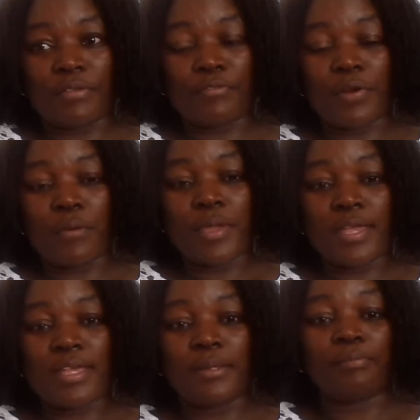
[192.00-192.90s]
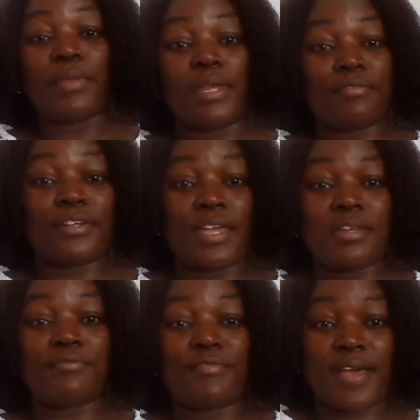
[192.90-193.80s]
a week and I've
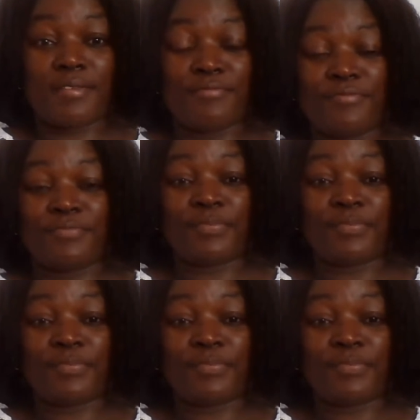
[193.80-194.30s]
gained 5